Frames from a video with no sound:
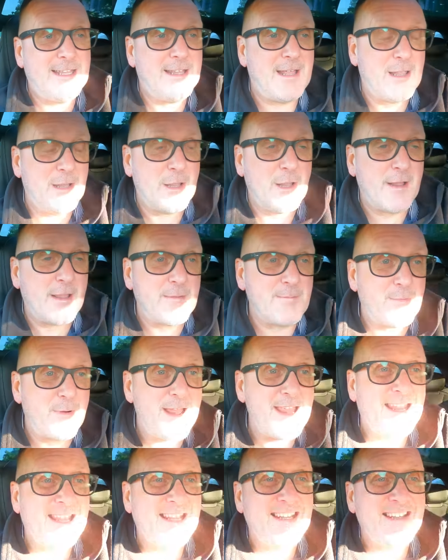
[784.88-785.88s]
a lot of the
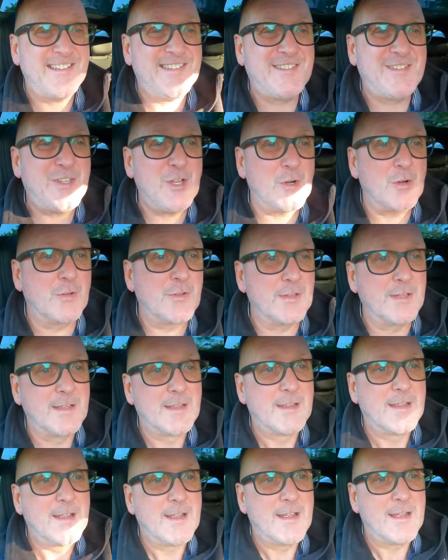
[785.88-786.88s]
braking is done
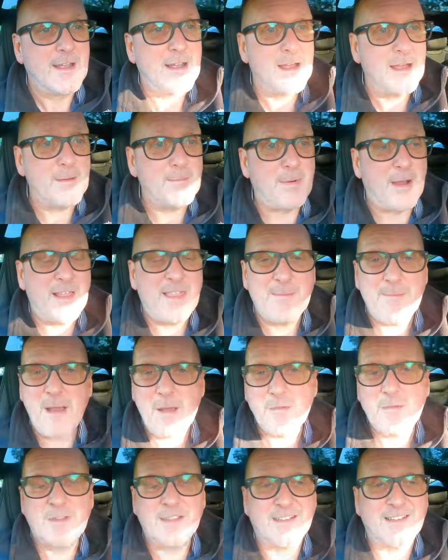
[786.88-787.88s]
by the
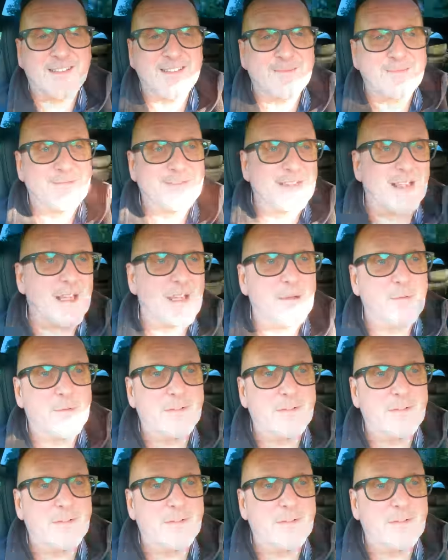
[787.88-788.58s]
motors, so